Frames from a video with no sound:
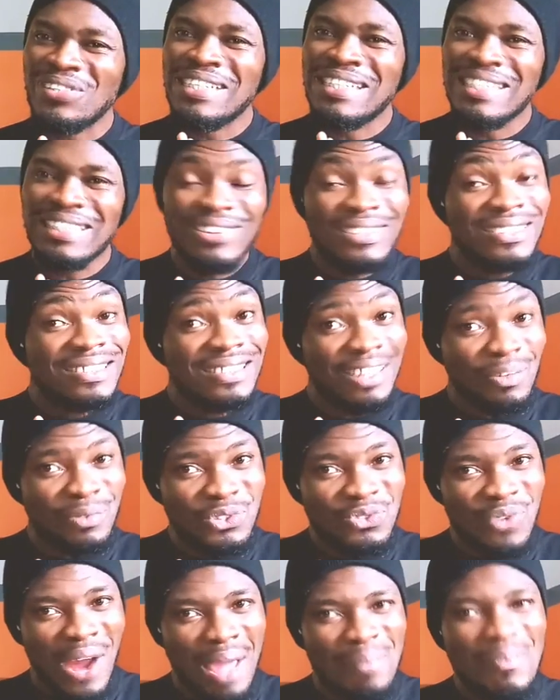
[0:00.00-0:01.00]
forget to hit on to
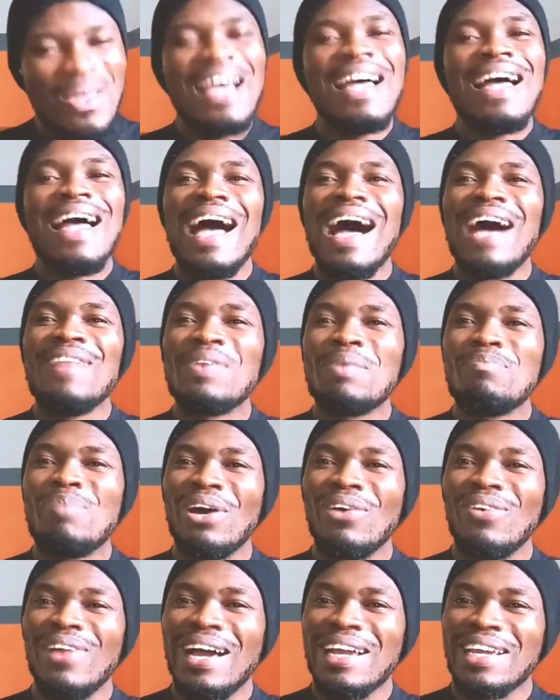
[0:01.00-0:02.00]
subscribe and the
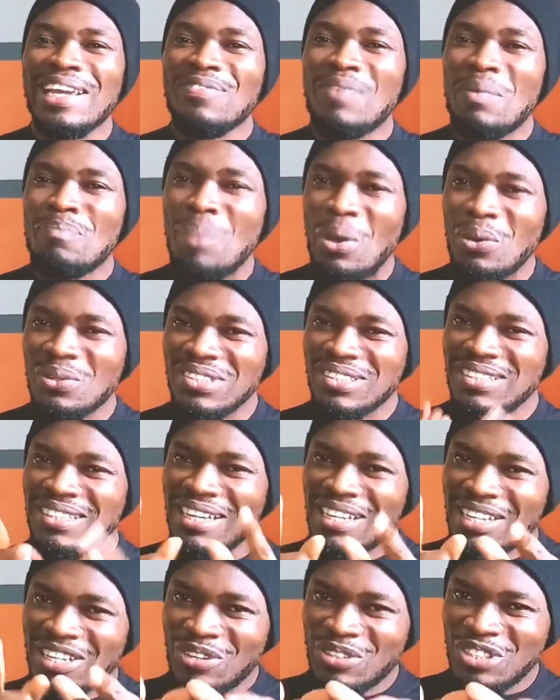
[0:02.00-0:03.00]
bell icon for
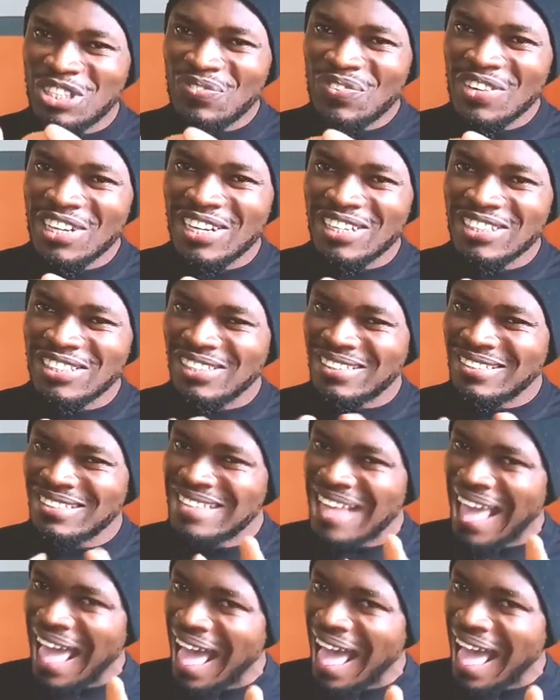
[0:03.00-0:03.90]
post notifications.